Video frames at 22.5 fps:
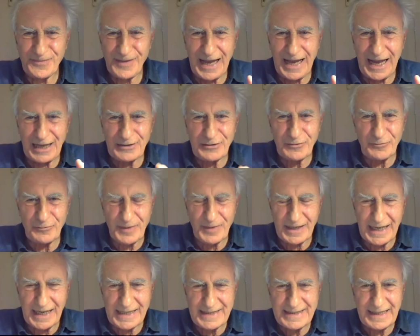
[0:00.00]
out of me.
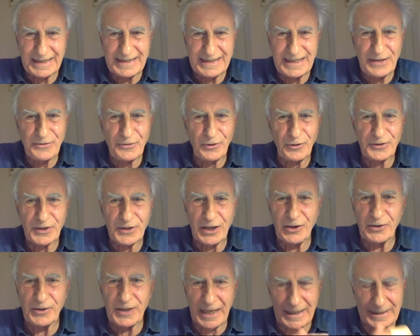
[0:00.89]
And I suddenly thought,
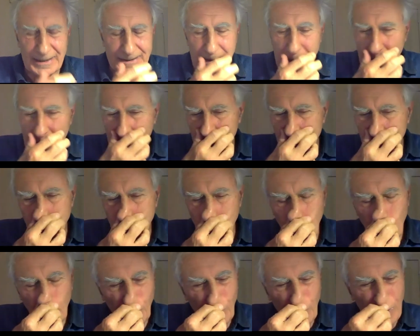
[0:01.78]
oh yes,
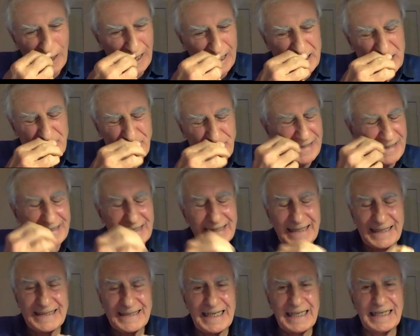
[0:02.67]
where I'd spent
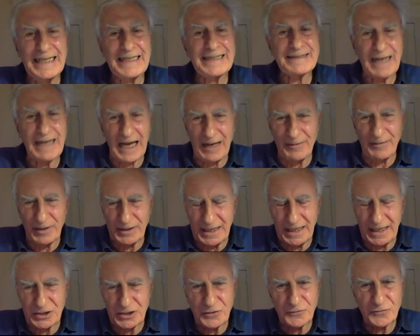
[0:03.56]
an idyllic time at
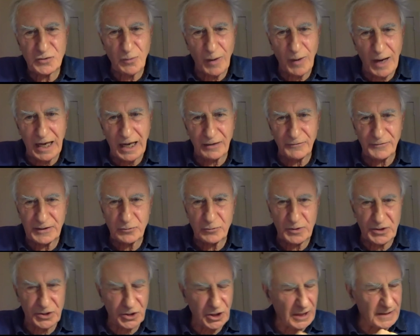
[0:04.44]
the age of 12.
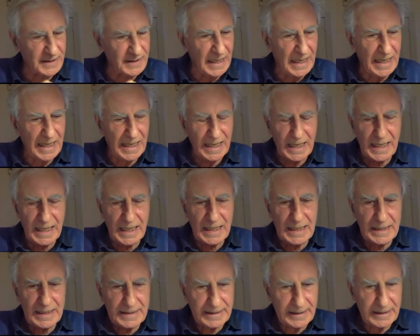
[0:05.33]
It was just
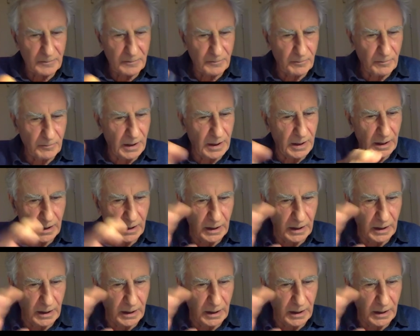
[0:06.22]
some